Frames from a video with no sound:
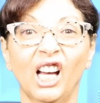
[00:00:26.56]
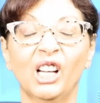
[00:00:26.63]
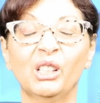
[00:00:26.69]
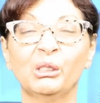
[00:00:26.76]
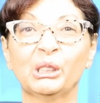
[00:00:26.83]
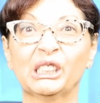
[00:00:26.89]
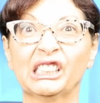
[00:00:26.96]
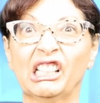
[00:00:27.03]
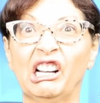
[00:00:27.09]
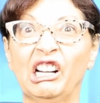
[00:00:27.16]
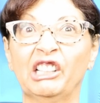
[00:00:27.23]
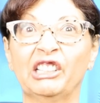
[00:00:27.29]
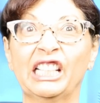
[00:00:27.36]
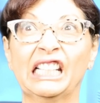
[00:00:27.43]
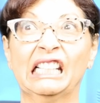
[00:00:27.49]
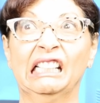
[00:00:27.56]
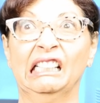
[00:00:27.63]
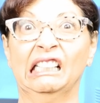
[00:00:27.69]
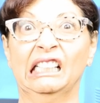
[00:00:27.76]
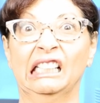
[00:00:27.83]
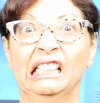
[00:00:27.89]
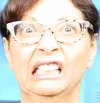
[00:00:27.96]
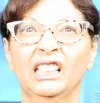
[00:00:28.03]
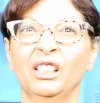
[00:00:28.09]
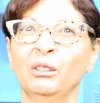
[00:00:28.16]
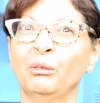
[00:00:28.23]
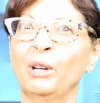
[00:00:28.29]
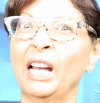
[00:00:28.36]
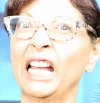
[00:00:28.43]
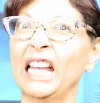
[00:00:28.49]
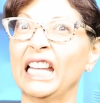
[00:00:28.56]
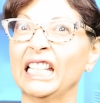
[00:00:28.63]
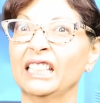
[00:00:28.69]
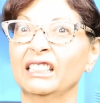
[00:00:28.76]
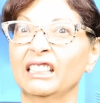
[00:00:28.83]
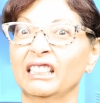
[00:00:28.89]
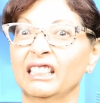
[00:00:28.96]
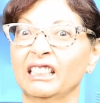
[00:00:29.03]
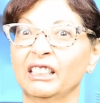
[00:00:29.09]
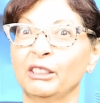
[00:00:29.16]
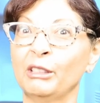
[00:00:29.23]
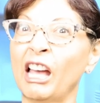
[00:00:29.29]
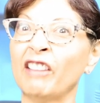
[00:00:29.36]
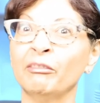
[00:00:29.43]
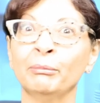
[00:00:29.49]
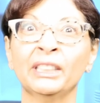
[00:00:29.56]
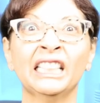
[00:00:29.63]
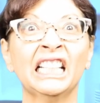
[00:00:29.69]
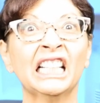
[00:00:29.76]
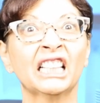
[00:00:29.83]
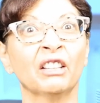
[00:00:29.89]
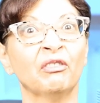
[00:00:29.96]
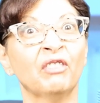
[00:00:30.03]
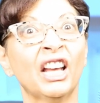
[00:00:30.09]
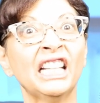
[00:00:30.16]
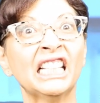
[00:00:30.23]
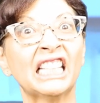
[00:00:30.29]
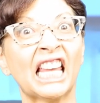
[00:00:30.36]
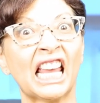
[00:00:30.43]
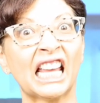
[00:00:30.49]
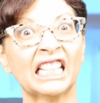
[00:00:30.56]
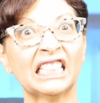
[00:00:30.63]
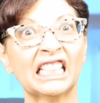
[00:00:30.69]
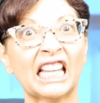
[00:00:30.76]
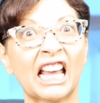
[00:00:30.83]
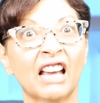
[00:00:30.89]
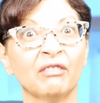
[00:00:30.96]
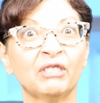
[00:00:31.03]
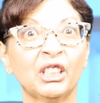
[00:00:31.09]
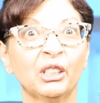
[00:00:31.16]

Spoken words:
Oh, sorry. Wait. You haven't been eating the funny candy, have